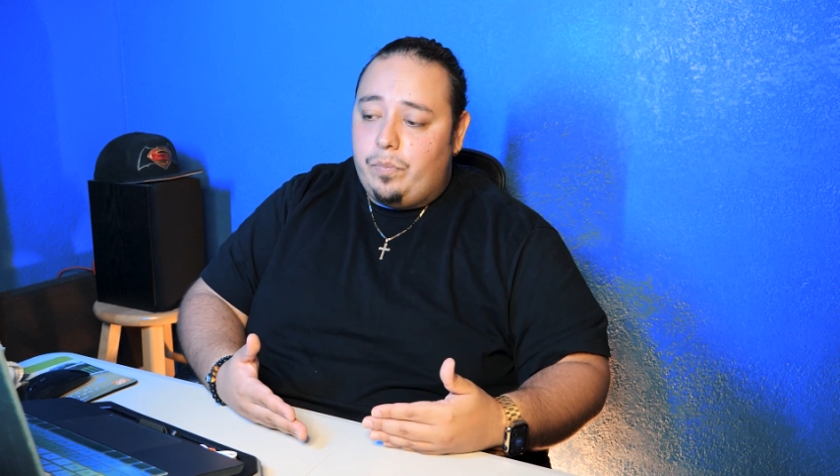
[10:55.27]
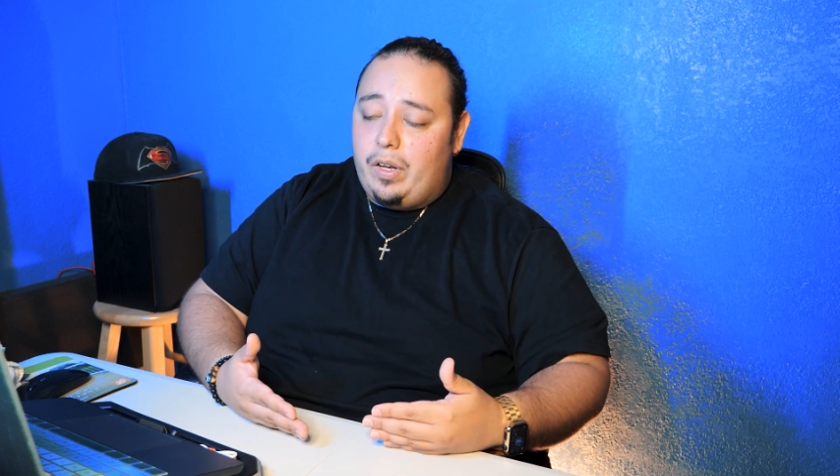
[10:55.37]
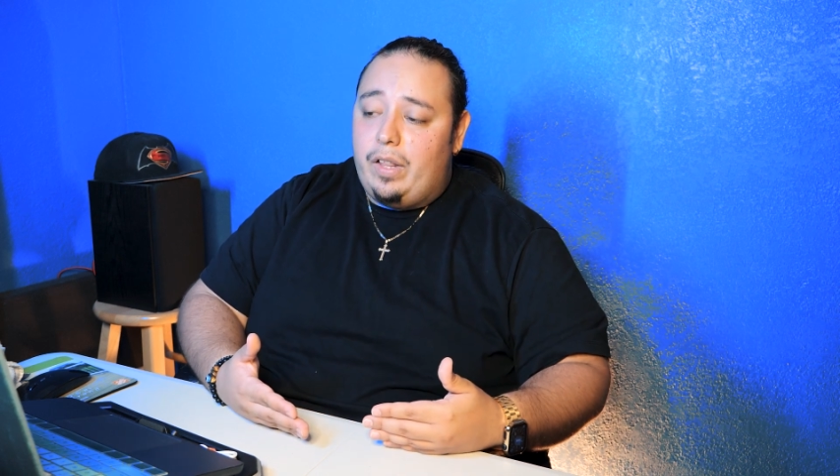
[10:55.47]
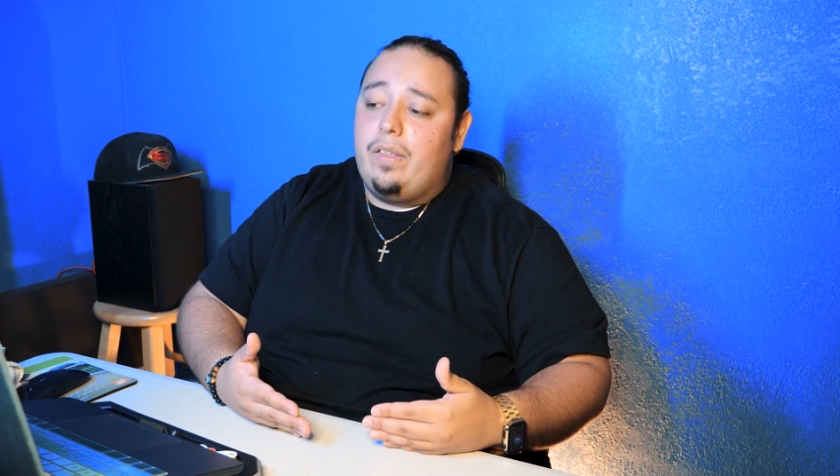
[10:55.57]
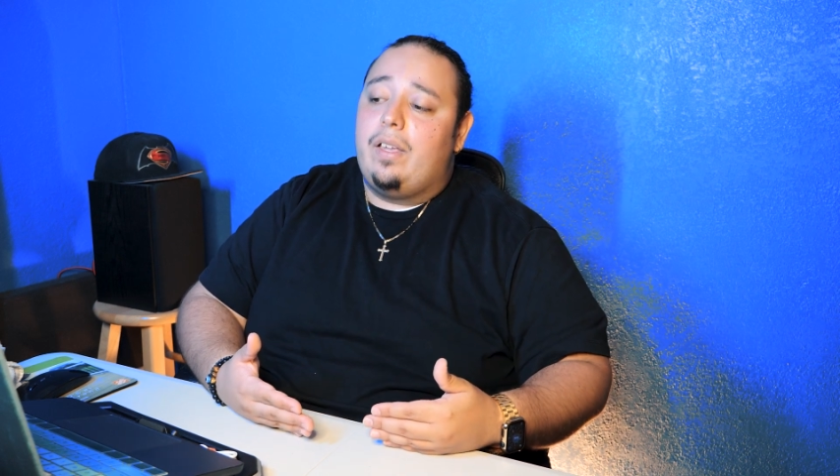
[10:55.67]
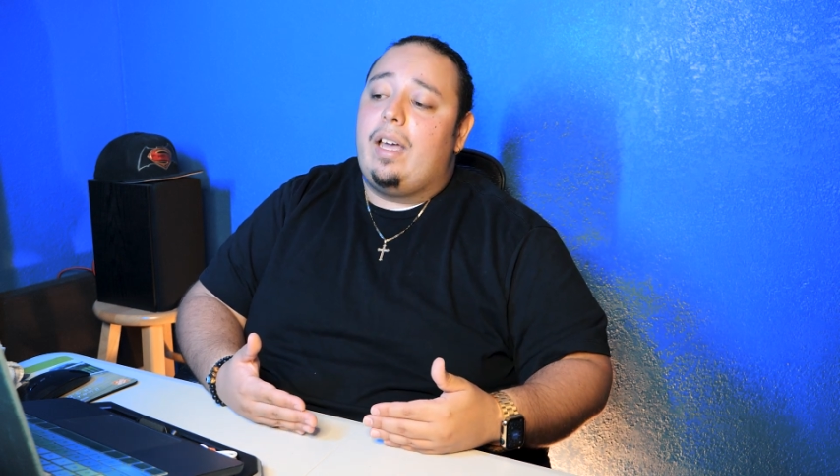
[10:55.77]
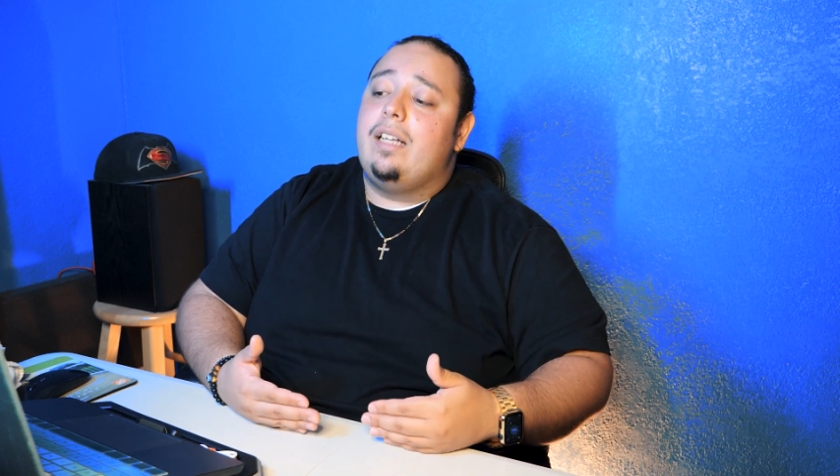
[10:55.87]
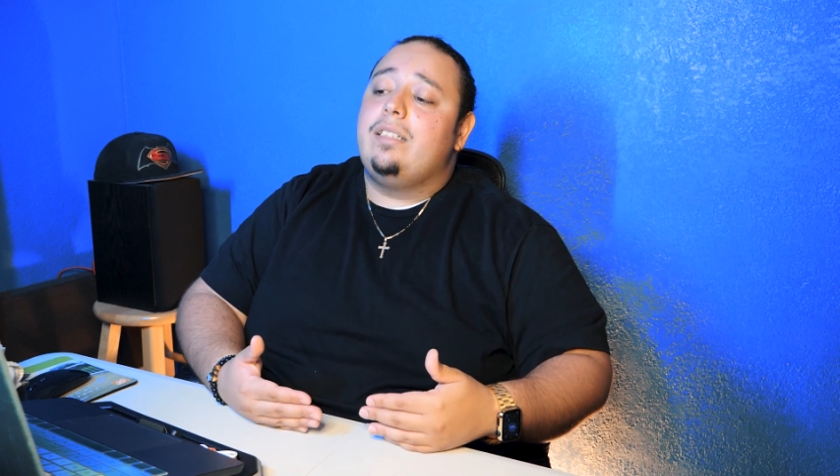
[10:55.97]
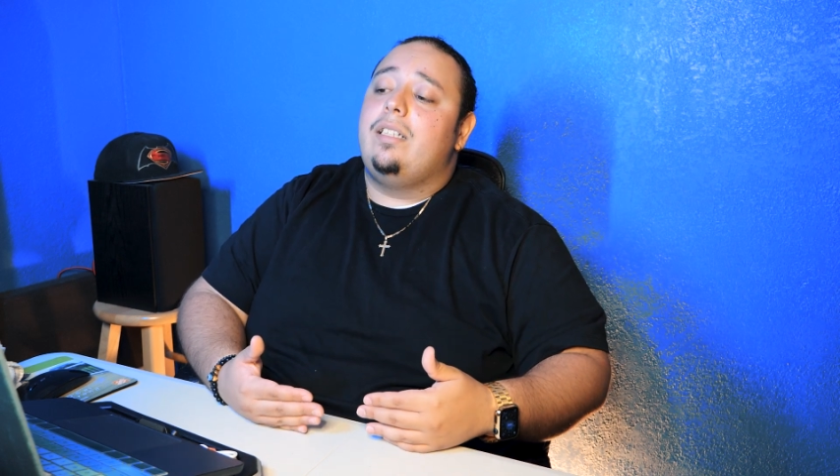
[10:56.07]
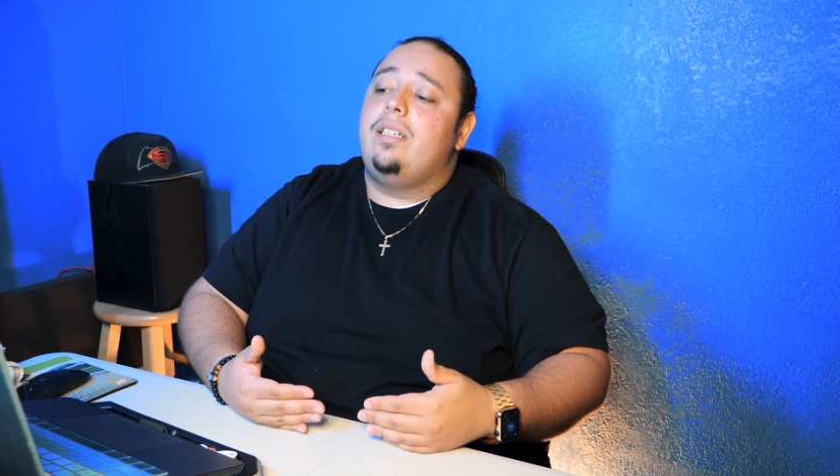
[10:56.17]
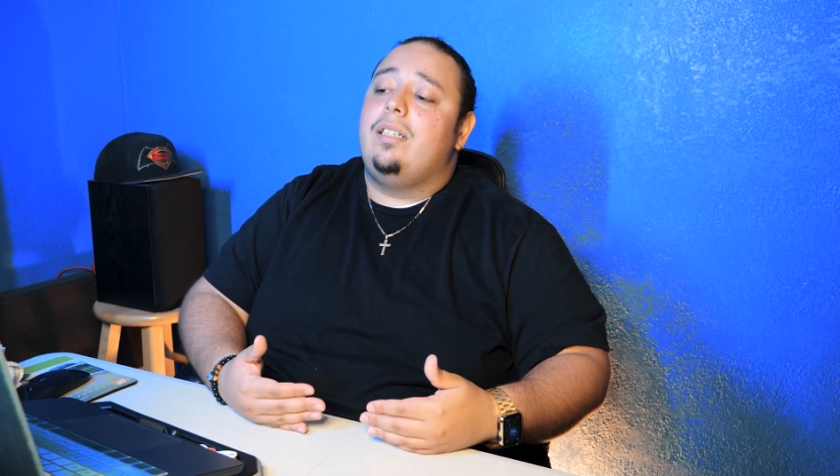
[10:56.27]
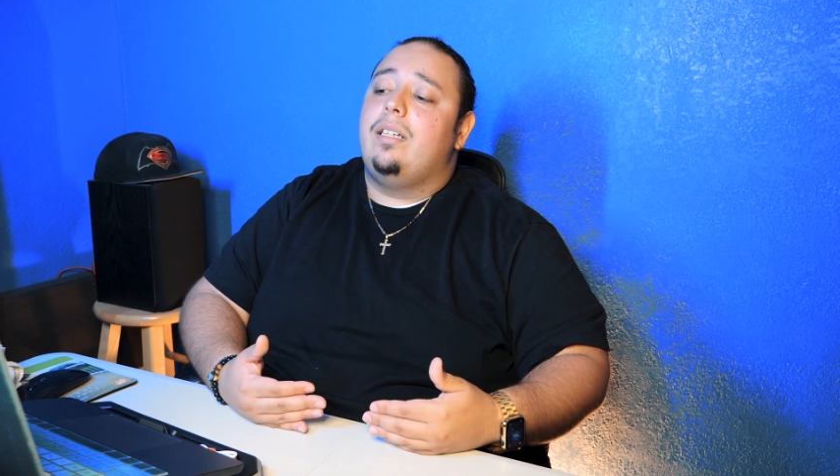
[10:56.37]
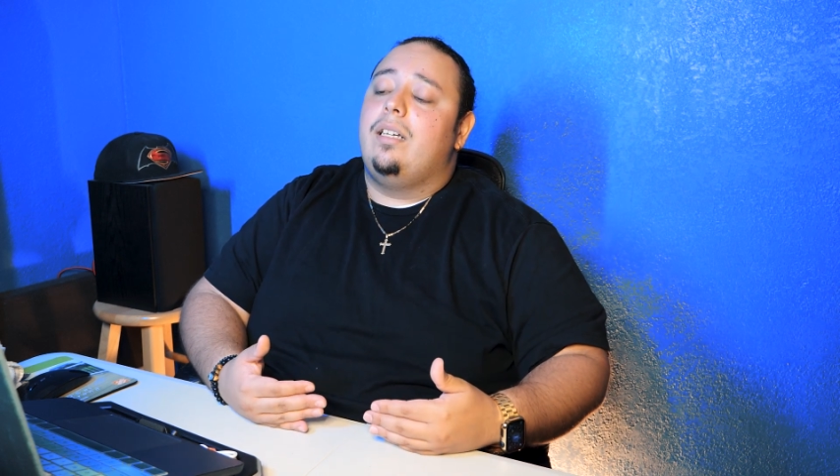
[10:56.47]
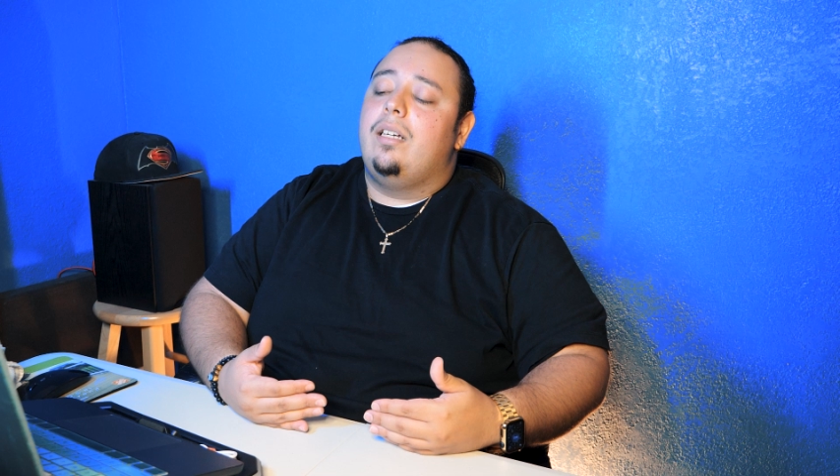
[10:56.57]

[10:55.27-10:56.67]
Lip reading: And I think it has the